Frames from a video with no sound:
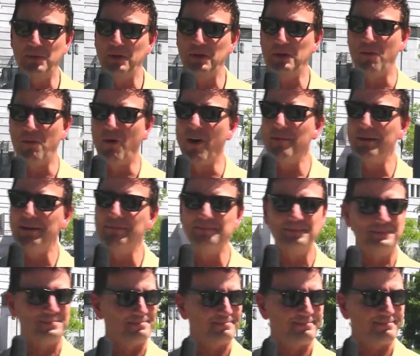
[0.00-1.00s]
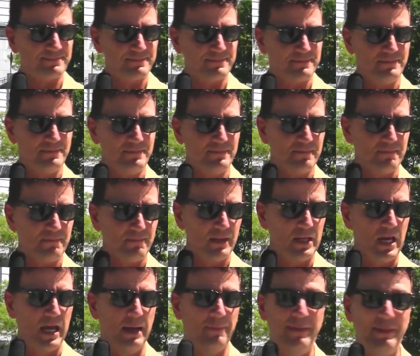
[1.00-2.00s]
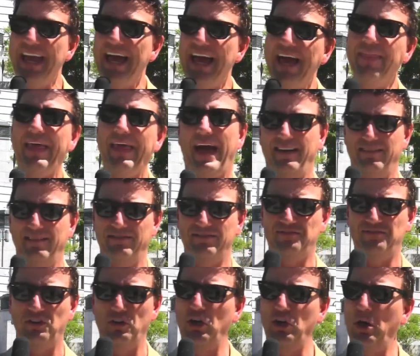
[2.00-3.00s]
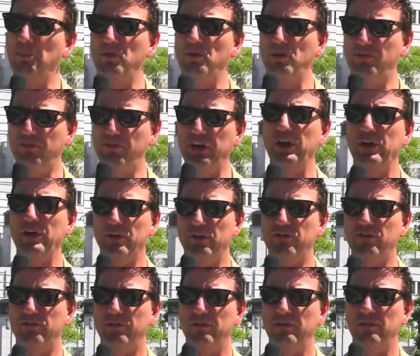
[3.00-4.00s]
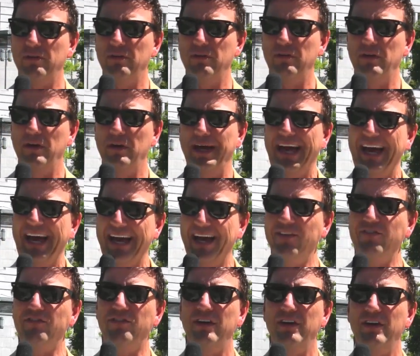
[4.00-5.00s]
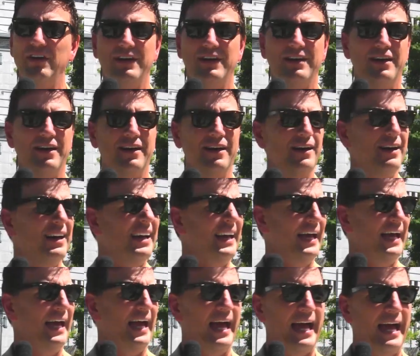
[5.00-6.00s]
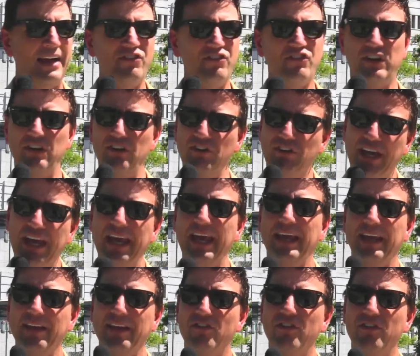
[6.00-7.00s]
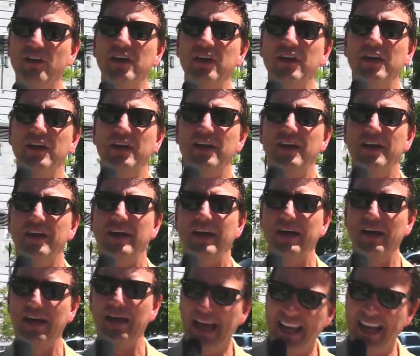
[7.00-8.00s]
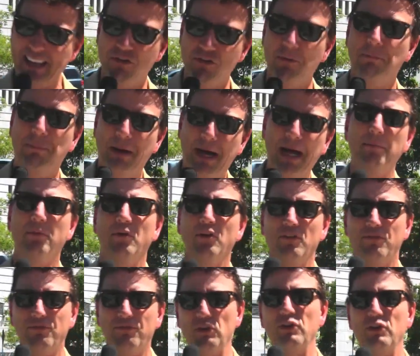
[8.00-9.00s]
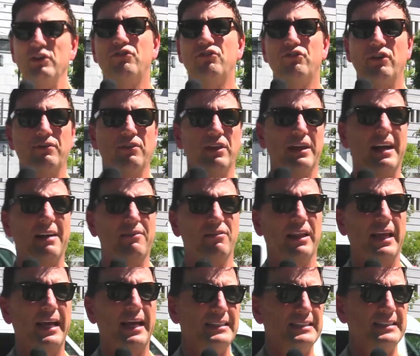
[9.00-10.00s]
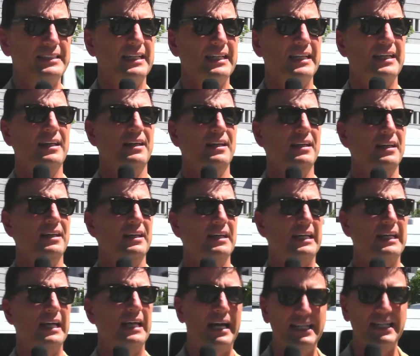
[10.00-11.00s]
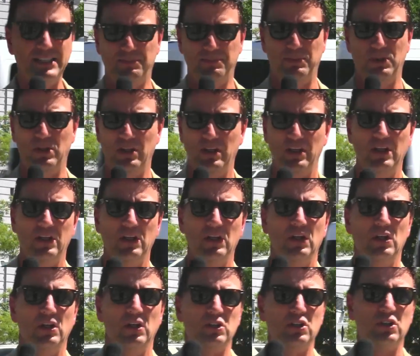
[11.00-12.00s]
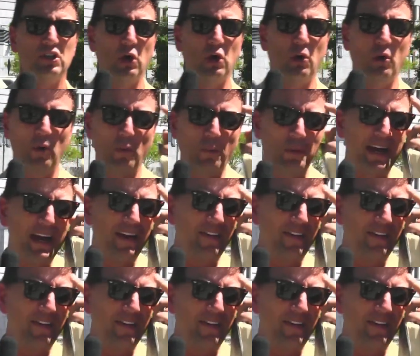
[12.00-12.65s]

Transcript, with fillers: Book of Mormon, uh, they had that for a number of years, as as contains as the Bible the fullness of the everlasting gospel. So we